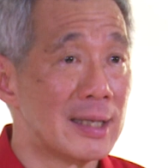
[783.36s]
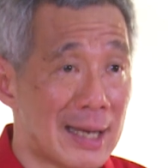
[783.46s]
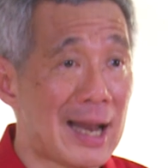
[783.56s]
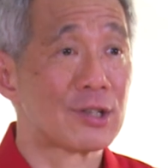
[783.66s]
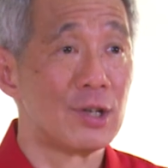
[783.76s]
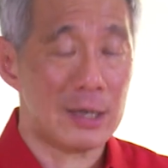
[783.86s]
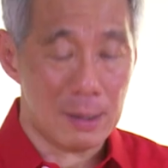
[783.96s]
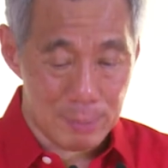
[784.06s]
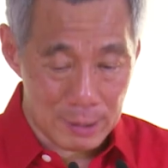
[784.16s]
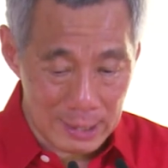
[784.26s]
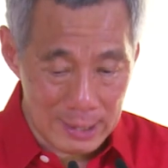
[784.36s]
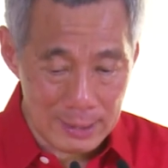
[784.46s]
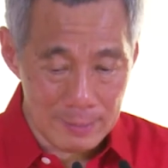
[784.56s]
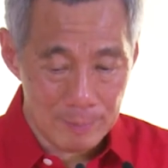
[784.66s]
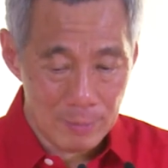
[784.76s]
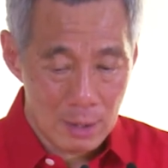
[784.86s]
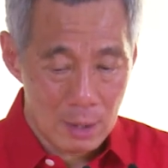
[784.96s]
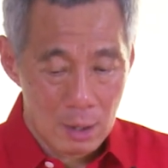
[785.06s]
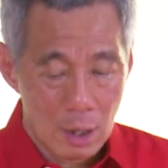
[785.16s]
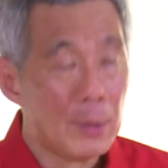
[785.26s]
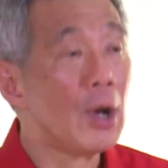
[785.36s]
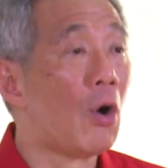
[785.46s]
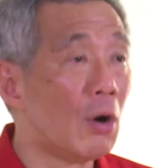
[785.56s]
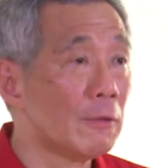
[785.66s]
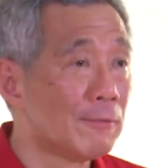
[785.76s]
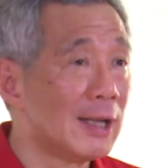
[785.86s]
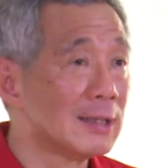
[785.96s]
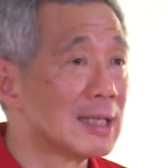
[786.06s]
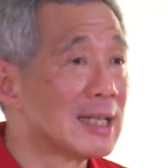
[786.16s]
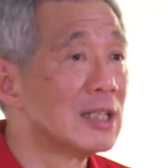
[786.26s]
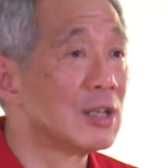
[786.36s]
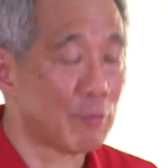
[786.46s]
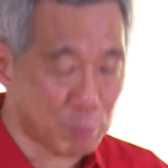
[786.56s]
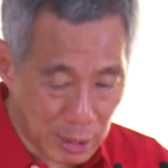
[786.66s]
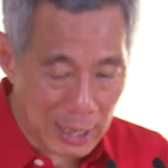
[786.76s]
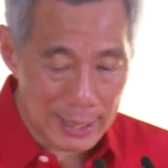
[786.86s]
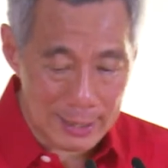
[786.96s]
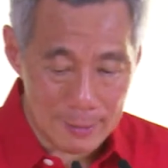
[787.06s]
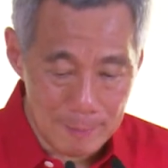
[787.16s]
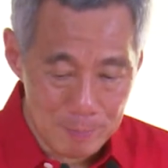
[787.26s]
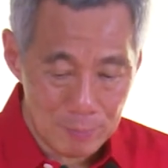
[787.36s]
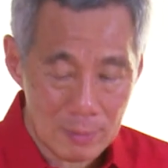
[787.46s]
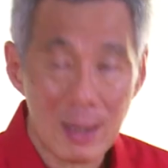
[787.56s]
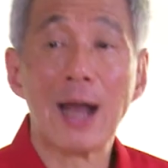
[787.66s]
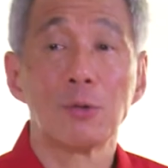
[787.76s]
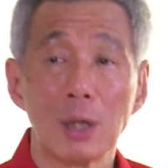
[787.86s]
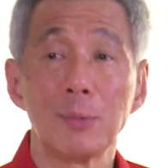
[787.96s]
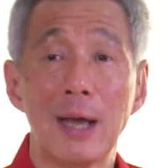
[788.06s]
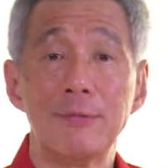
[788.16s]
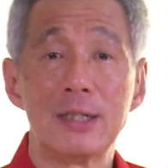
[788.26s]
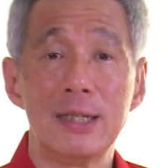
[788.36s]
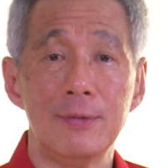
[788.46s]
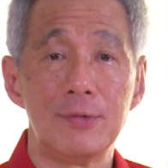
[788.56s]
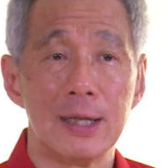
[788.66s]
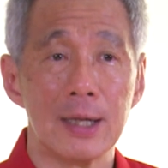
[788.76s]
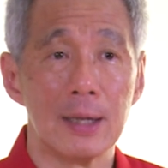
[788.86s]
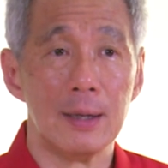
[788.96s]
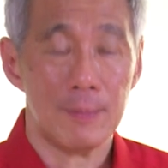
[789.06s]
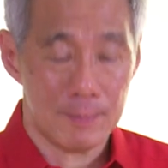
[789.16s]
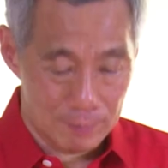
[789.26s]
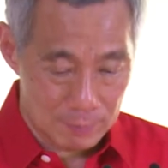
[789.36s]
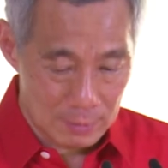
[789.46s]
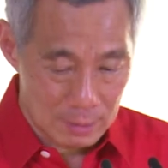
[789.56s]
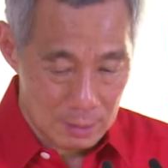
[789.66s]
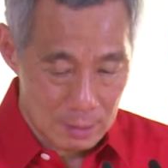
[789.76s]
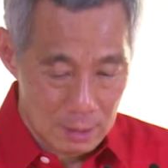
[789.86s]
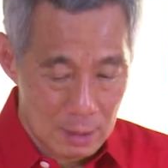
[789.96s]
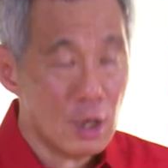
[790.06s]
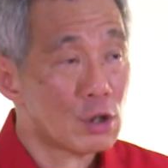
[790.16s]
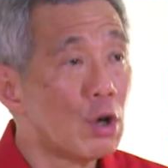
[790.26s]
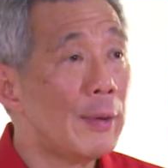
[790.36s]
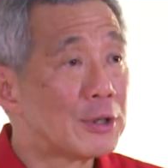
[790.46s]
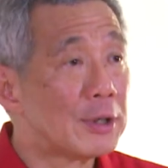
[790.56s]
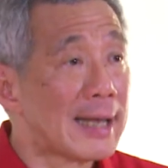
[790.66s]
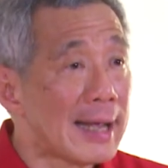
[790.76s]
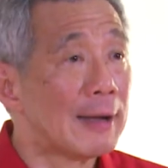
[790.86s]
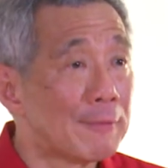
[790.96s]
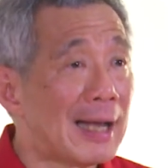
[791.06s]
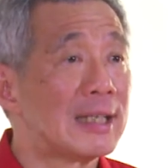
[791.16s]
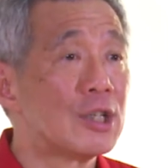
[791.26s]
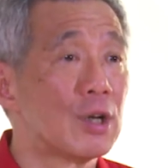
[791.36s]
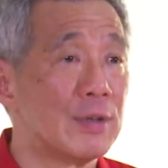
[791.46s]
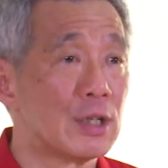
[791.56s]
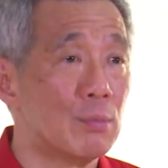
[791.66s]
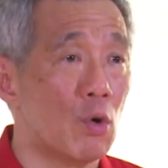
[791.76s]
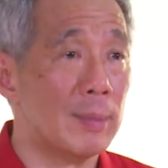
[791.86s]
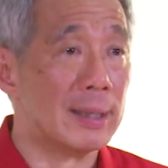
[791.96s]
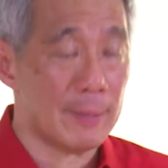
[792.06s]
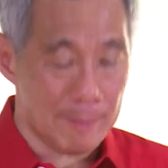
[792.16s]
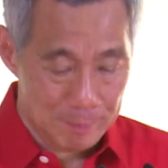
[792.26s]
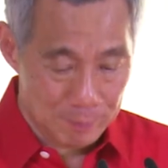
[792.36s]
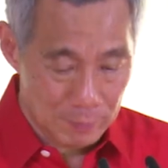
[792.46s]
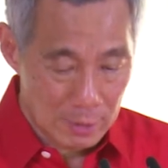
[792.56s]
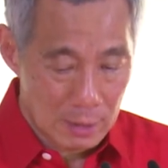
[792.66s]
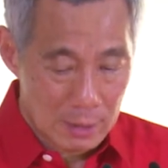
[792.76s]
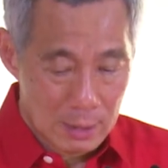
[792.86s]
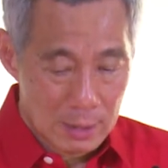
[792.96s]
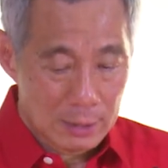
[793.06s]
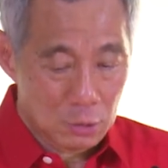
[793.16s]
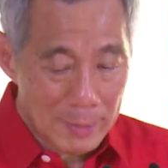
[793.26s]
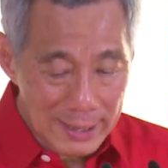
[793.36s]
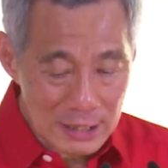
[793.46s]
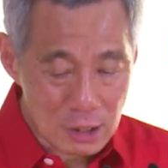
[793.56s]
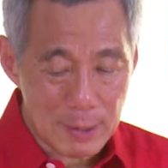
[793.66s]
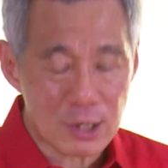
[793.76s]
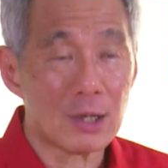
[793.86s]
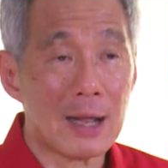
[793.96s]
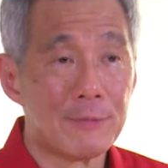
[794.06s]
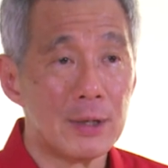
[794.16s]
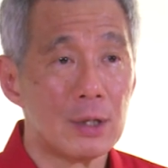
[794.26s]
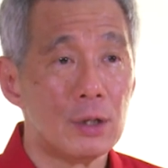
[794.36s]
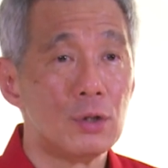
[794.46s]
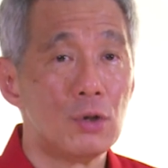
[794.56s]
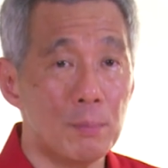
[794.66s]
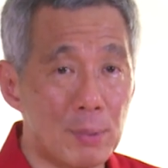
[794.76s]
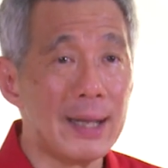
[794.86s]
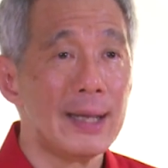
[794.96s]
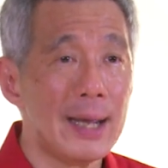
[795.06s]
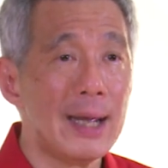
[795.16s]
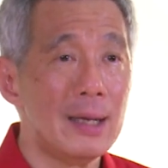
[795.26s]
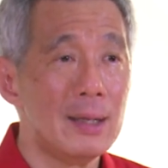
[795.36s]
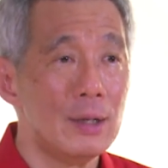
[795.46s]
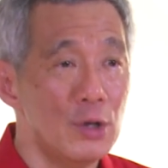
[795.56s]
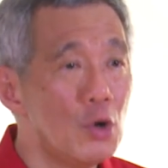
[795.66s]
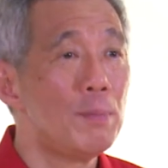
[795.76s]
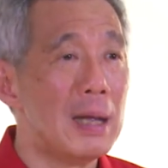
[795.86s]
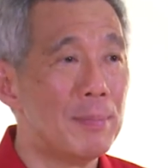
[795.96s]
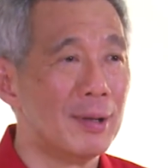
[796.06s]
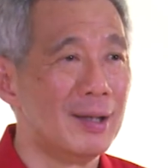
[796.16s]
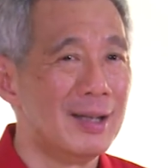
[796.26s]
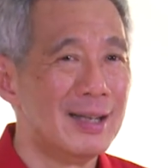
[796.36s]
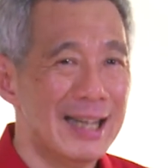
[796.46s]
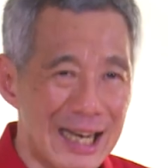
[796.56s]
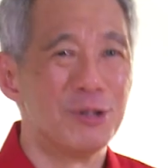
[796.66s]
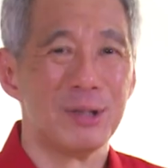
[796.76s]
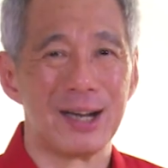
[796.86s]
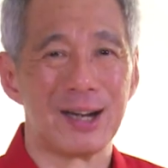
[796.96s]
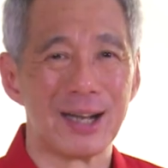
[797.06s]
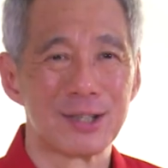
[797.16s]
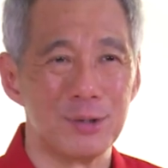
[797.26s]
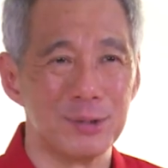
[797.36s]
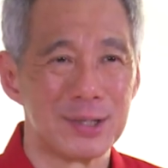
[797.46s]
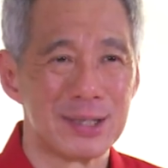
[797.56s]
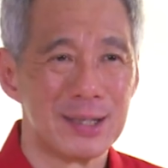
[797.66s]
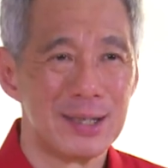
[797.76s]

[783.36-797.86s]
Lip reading: National Day Parade, we all felt a sense of pride at what we have achieved together. So we should take advantage of this moment to make a special effort to bring in new people into the grassroots.